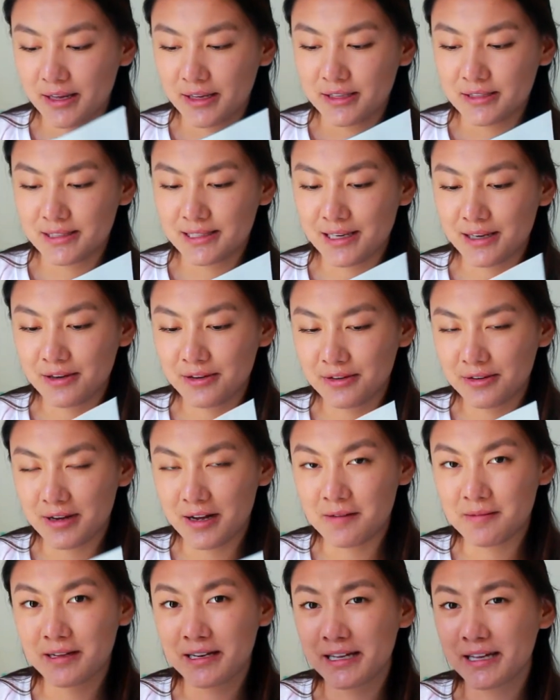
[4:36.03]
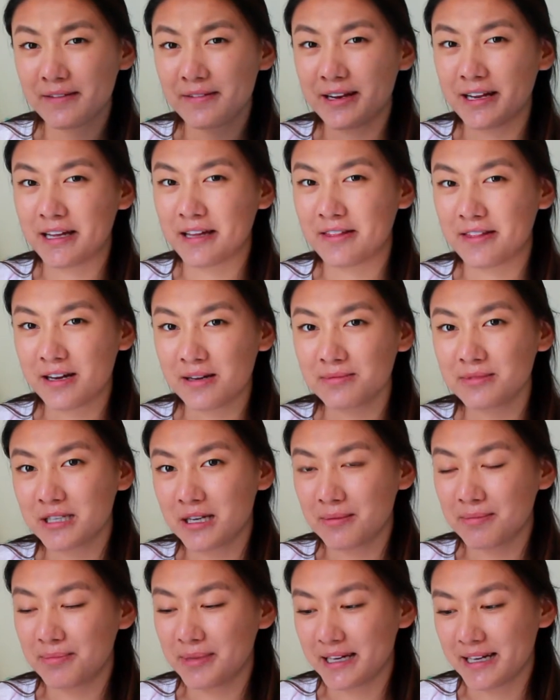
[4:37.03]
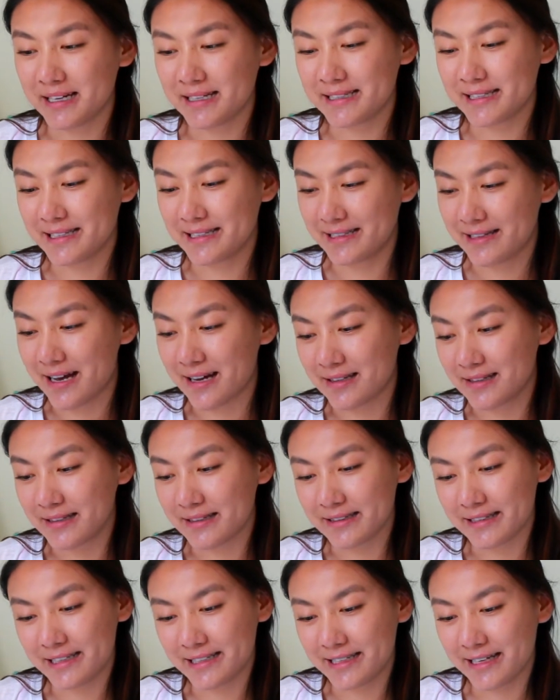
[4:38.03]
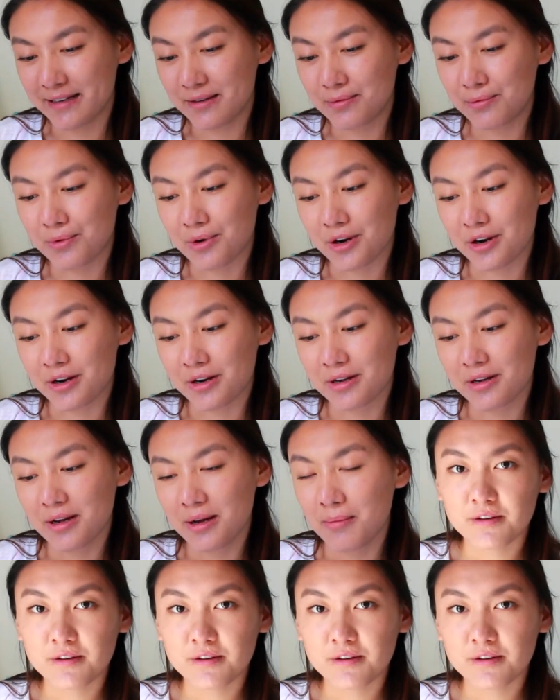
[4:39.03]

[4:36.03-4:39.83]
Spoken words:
So I'm going to give it a thumbs up because it technically did work.